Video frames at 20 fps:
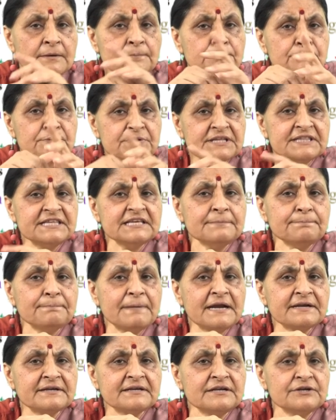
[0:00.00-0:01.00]
Breathing
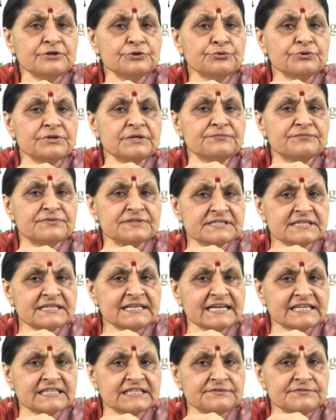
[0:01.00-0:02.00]
pattern during
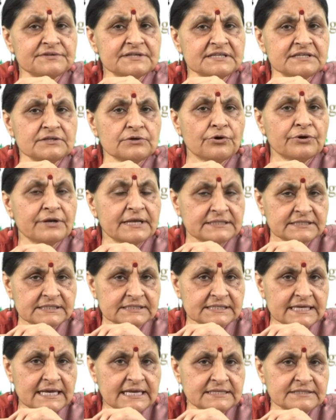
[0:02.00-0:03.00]
physical activity or
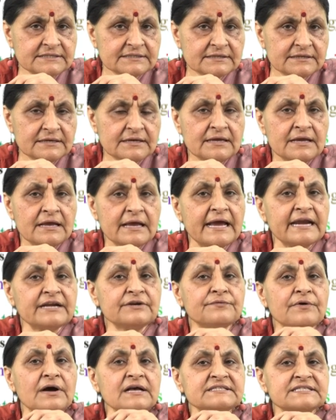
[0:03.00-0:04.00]
exercise
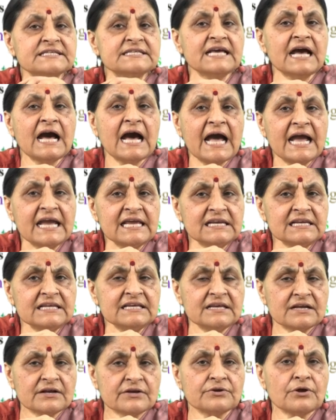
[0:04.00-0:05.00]
advance in a
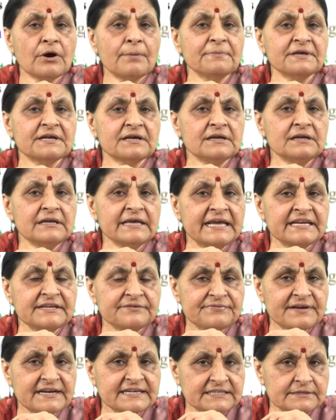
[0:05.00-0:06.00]
highly economical and
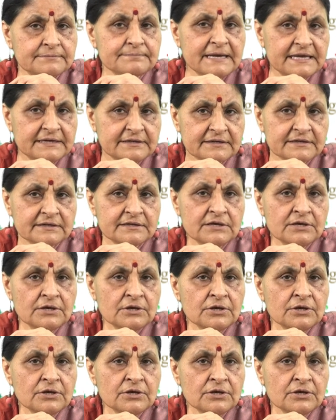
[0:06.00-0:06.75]
effective manner.